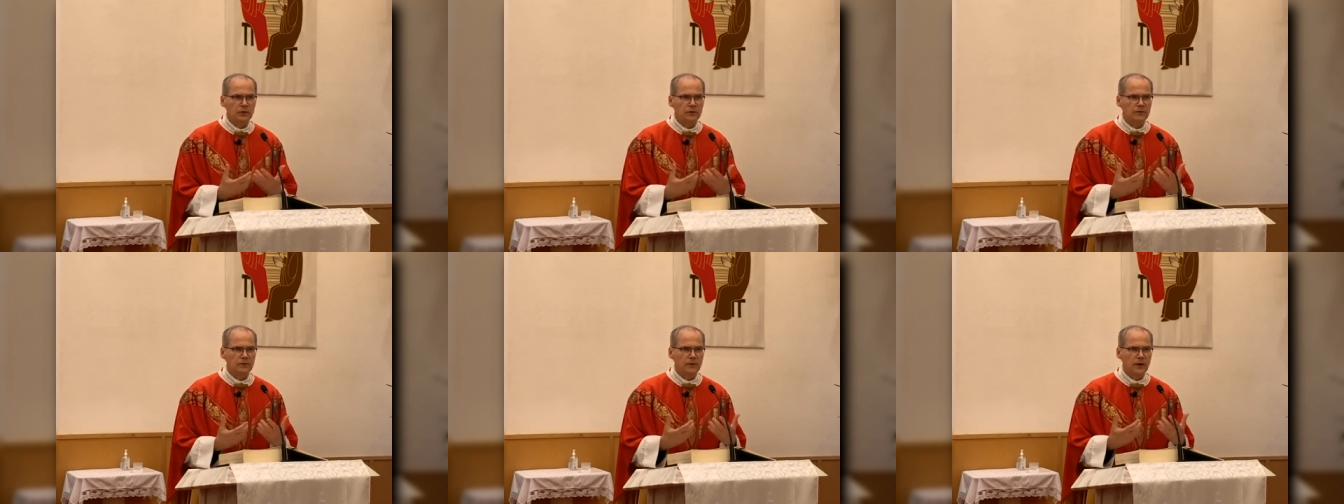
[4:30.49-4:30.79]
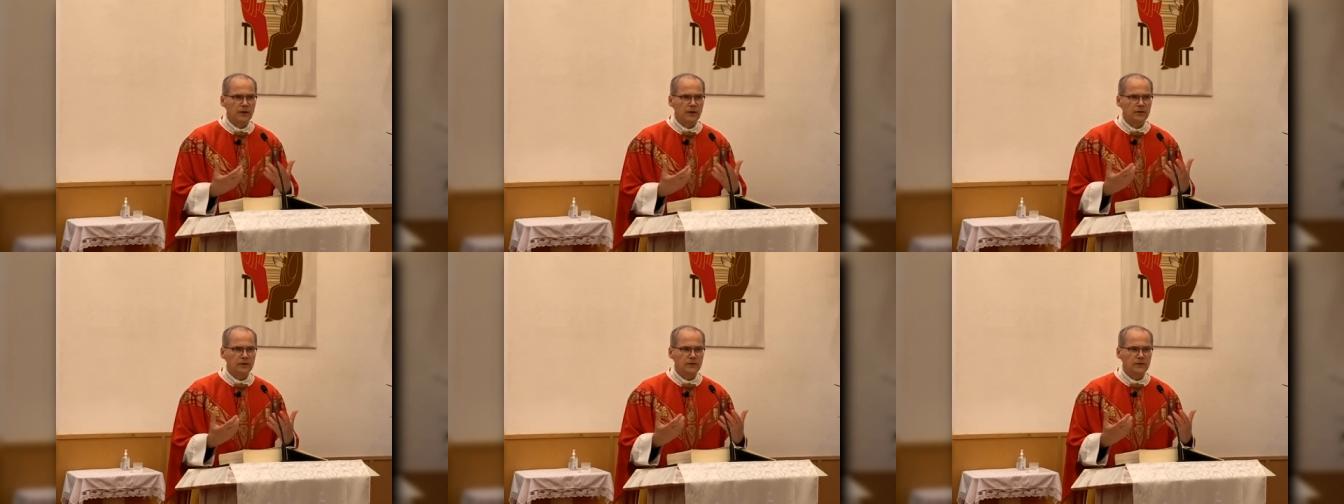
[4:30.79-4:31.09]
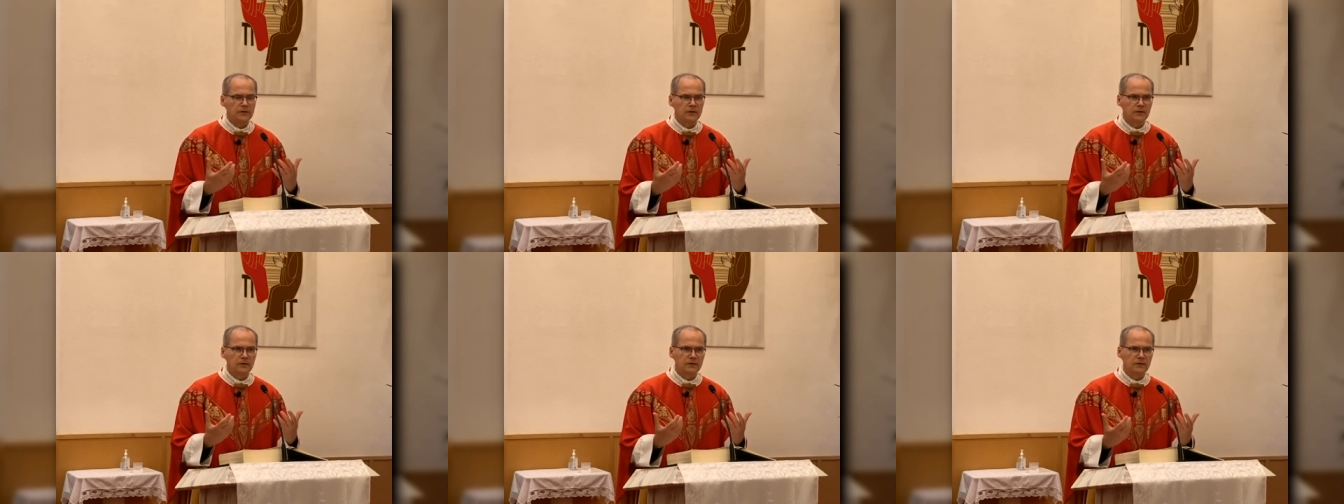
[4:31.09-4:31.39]
the faith
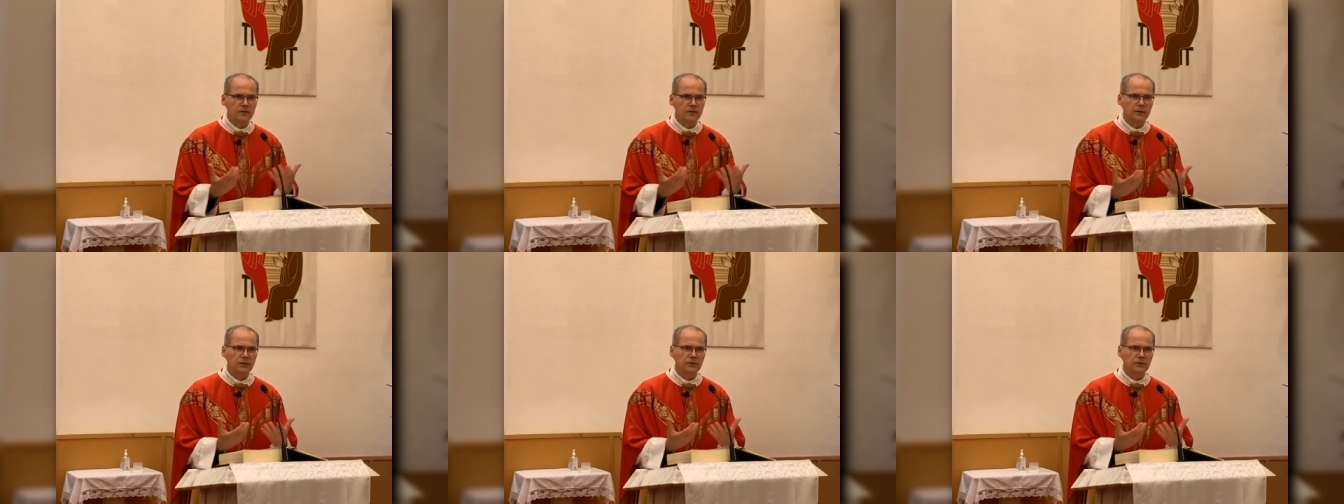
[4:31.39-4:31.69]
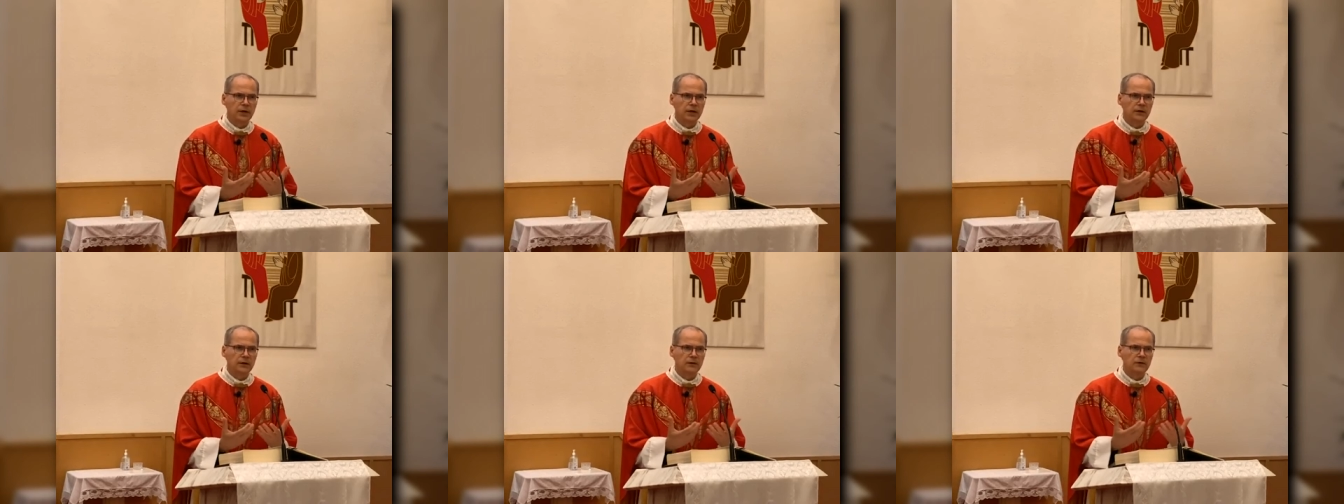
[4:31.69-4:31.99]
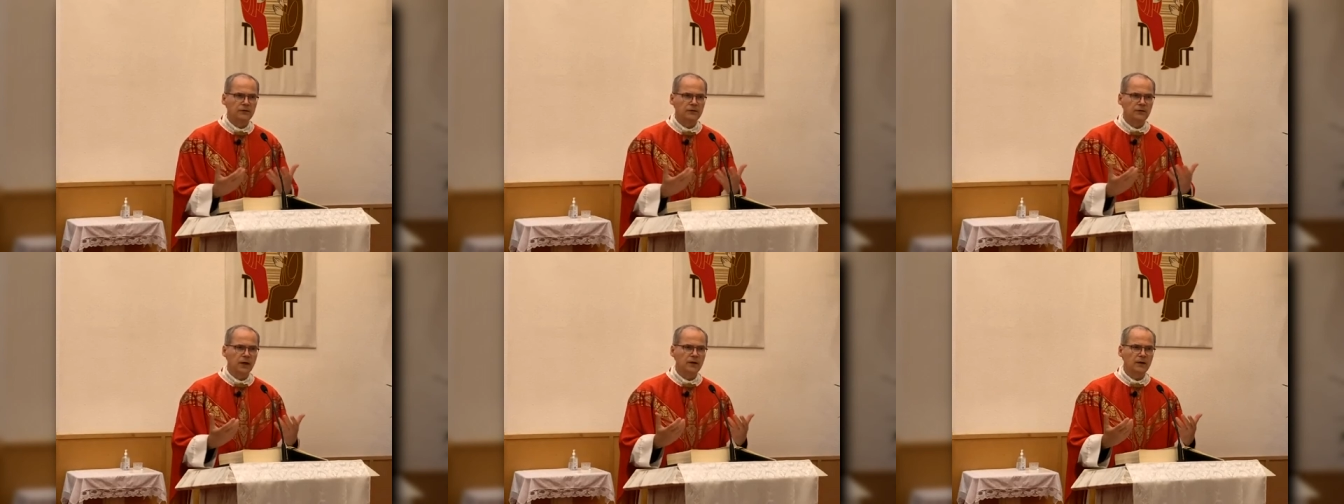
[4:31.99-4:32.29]
is exhilarating,
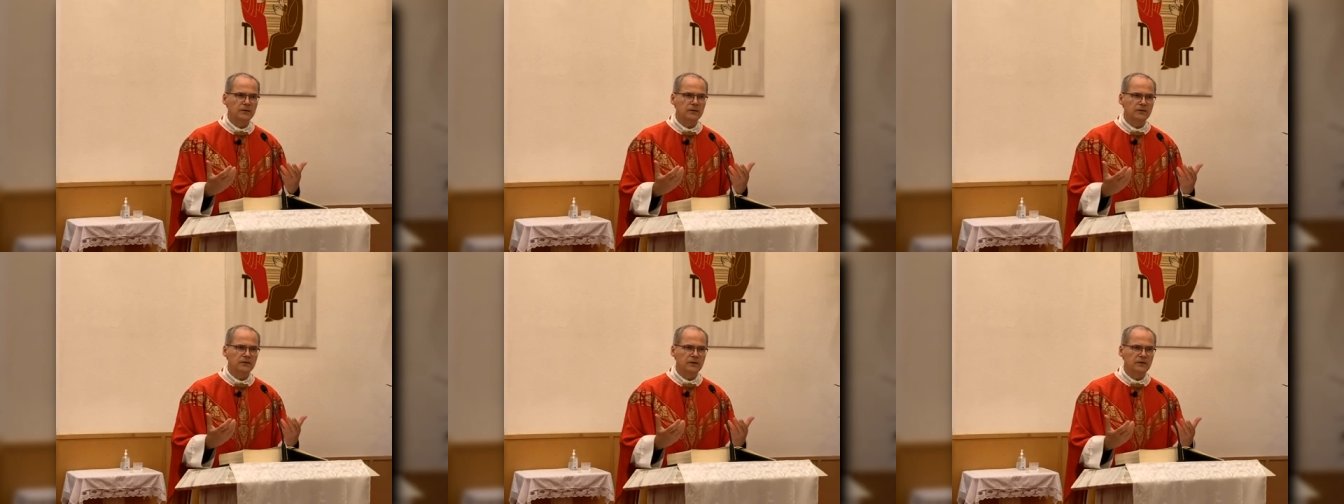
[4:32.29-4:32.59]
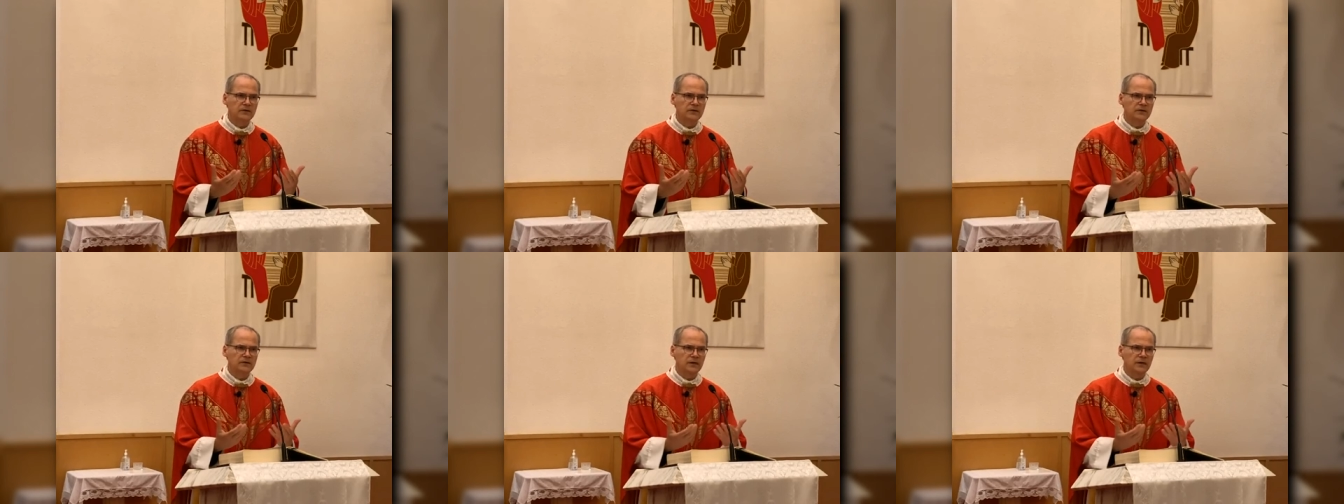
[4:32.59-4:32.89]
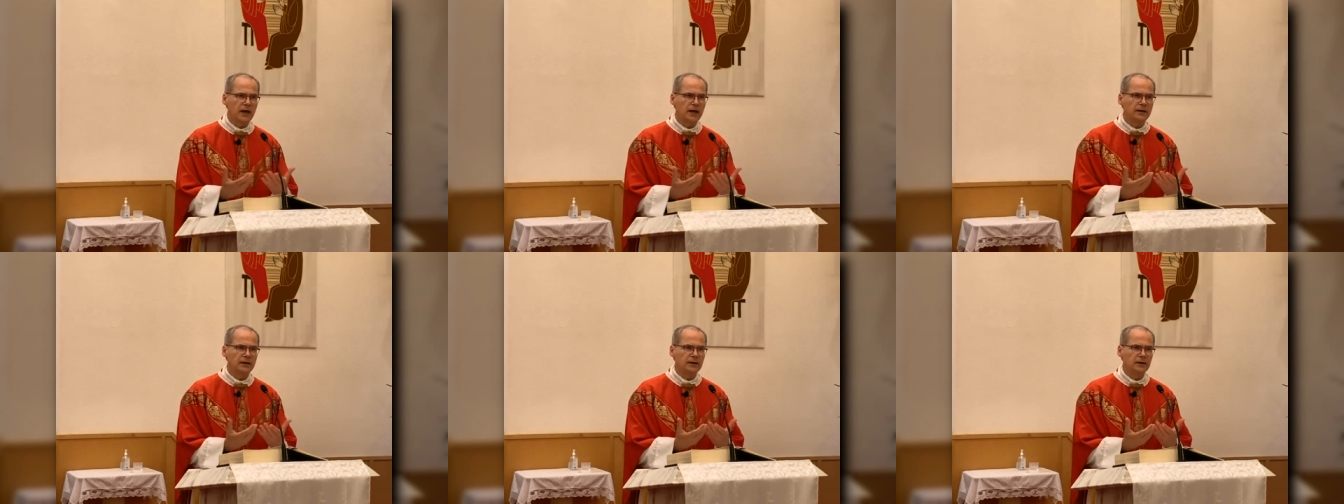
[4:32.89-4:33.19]
the faith is
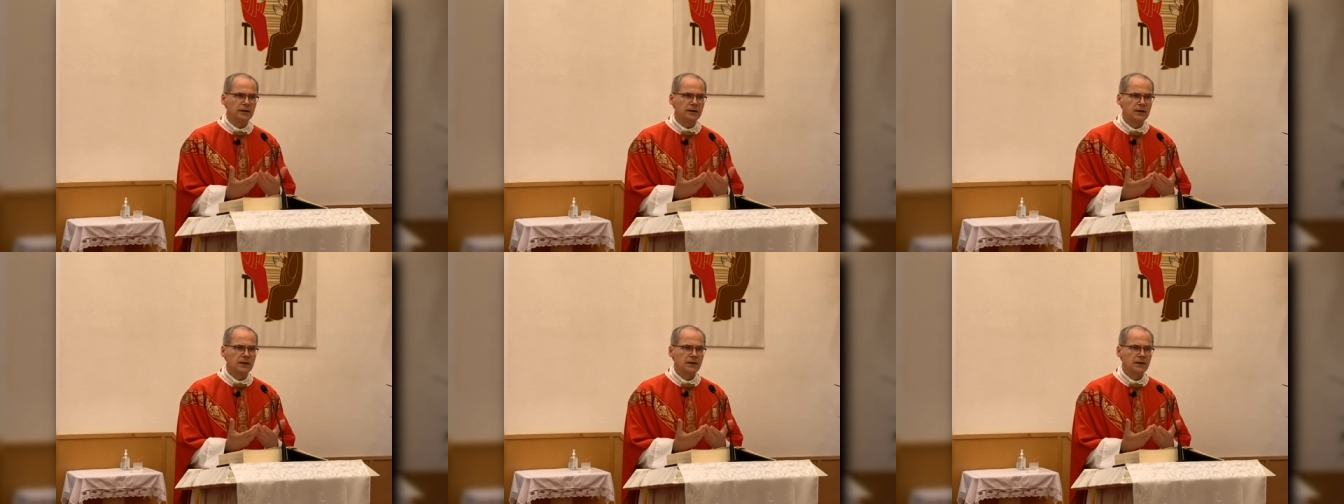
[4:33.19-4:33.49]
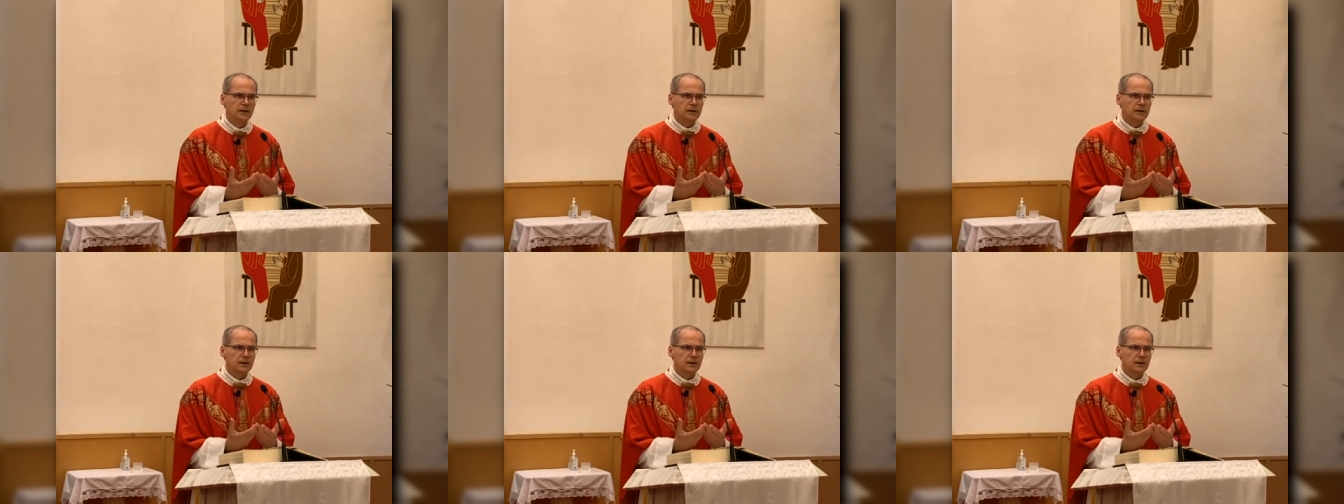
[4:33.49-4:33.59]
exciting.